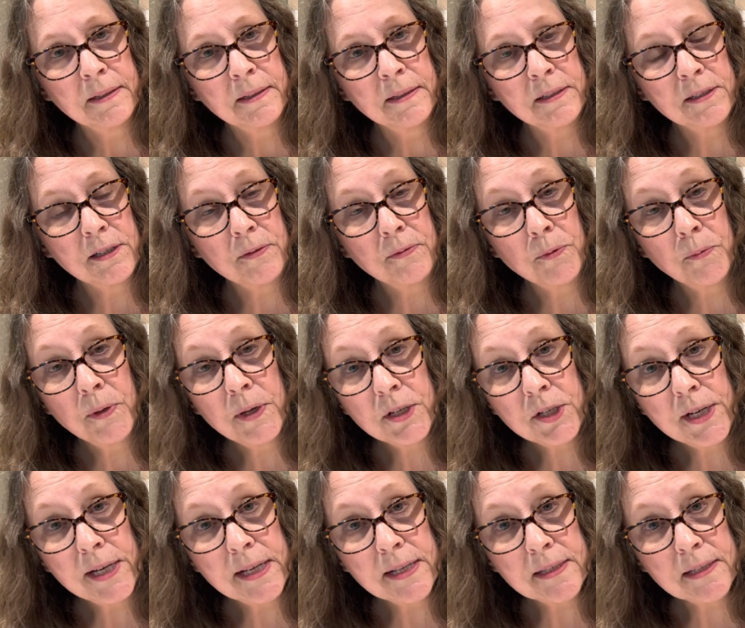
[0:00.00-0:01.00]
So if you want a
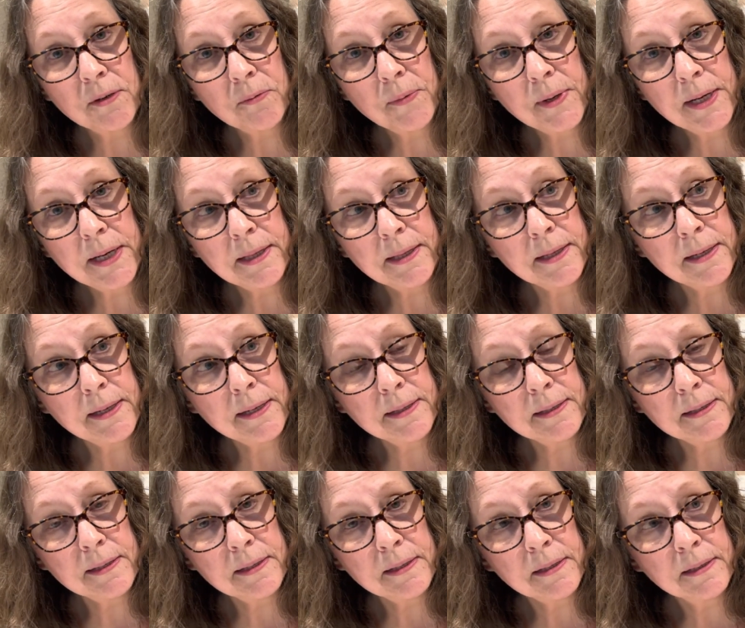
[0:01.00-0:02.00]
chance at winning
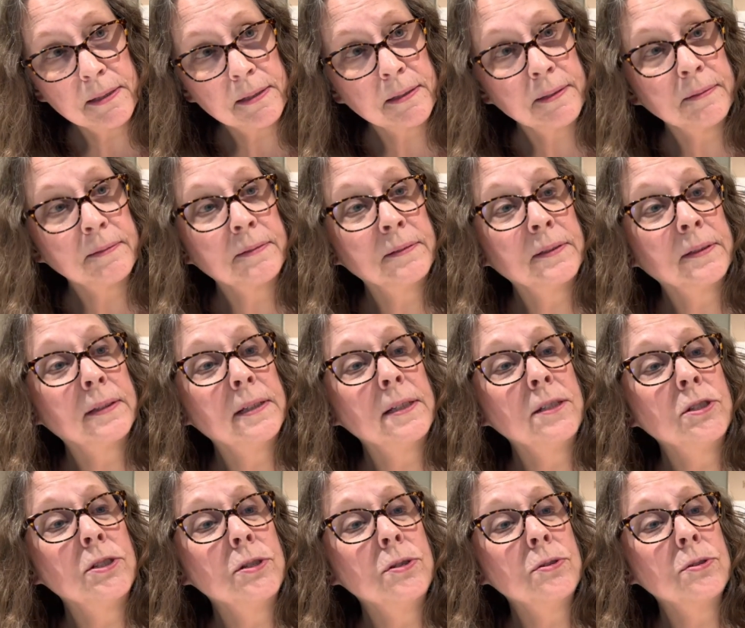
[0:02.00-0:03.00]
this,
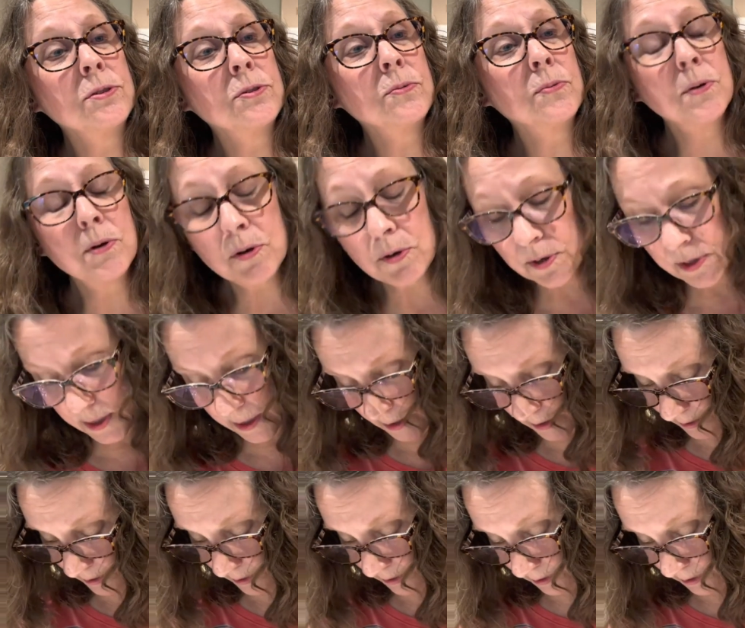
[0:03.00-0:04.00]
let's use the word
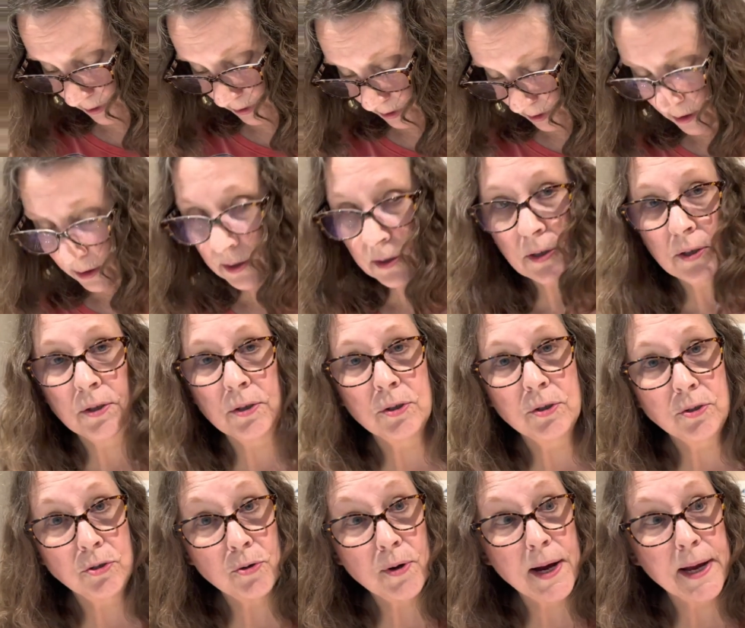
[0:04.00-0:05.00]

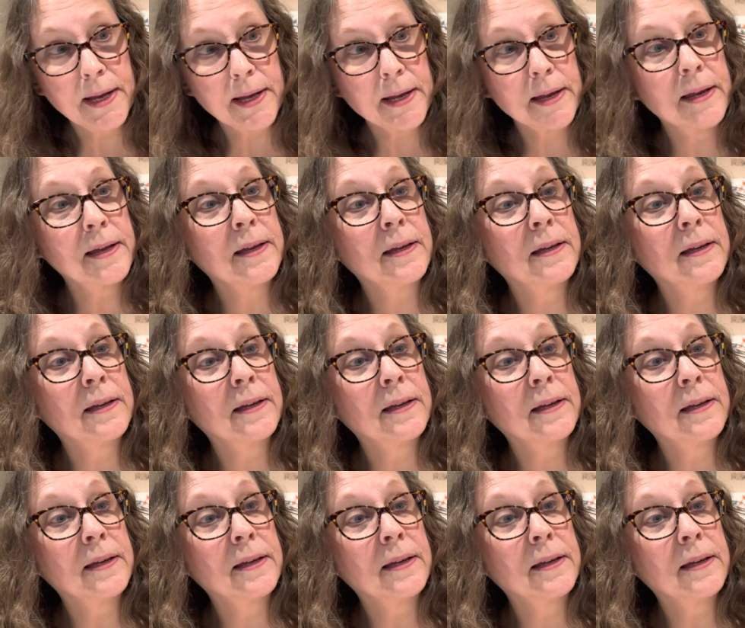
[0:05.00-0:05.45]
gray.